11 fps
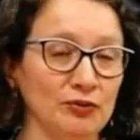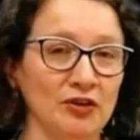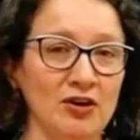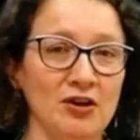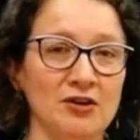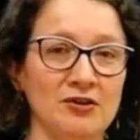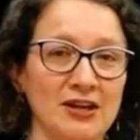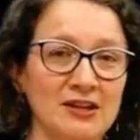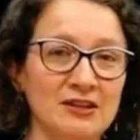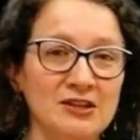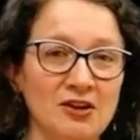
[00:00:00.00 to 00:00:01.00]
art,
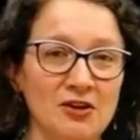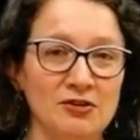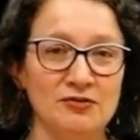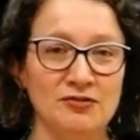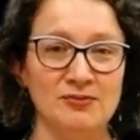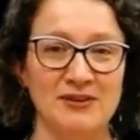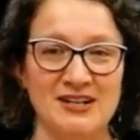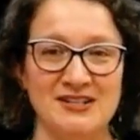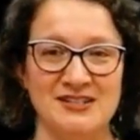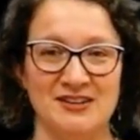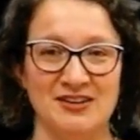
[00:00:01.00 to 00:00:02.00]
and the art of the
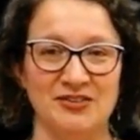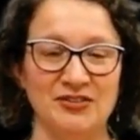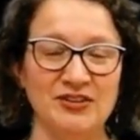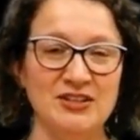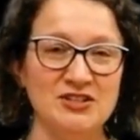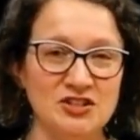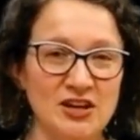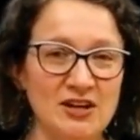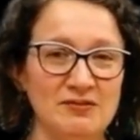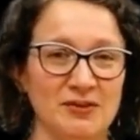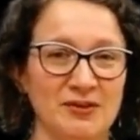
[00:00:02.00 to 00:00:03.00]
Renaissance in
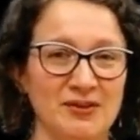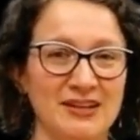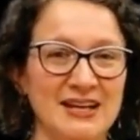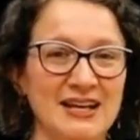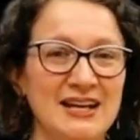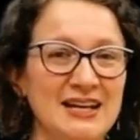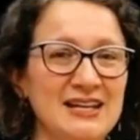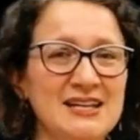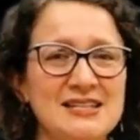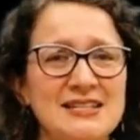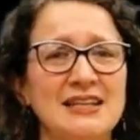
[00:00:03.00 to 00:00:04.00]
general, is